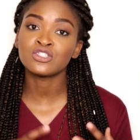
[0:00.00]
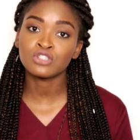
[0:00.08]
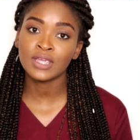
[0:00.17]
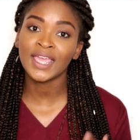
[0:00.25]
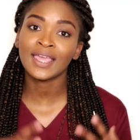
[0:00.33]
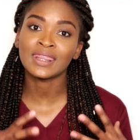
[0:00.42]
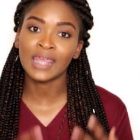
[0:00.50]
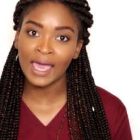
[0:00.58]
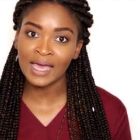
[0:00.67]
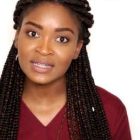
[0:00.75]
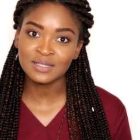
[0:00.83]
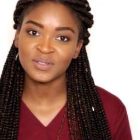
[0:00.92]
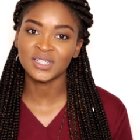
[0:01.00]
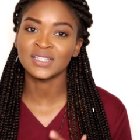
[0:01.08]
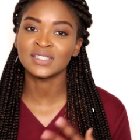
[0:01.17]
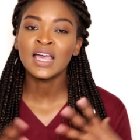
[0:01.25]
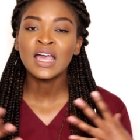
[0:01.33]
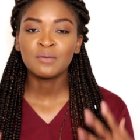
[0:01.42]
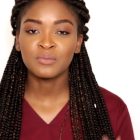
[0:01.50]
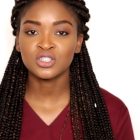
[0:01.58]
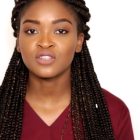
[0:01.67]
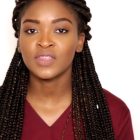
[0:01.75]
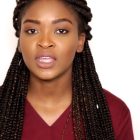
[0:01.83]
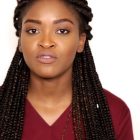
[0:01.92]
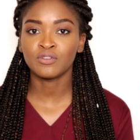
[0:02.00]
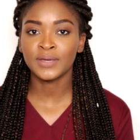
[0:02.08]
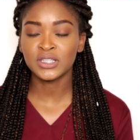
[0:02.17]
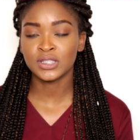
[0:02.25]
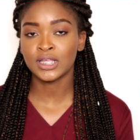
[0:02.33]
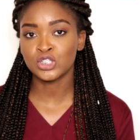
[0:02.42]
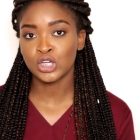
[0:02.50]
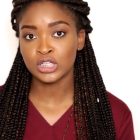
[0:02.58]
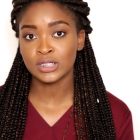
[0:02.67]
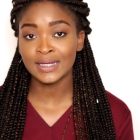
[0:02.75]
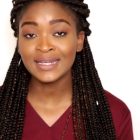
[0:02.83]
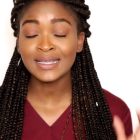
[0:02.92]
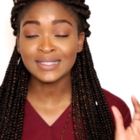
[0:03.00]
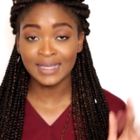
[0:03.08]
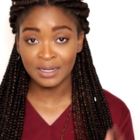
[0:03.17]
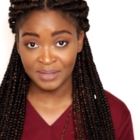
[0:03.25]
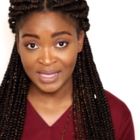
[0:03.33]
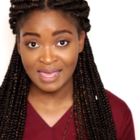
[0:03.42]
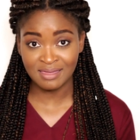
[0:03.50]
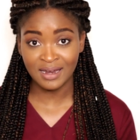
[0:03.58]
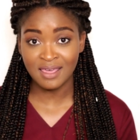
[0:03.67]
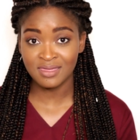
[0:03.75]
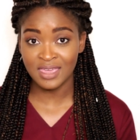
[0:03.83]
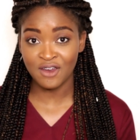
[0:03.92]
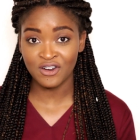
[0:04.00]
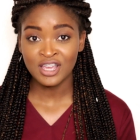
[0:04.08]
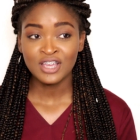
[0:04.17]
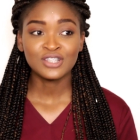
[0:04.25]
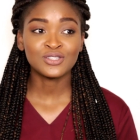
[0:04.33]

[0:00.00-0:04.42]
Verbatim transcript: check that, because most of the information that you're going to need is going to be in there.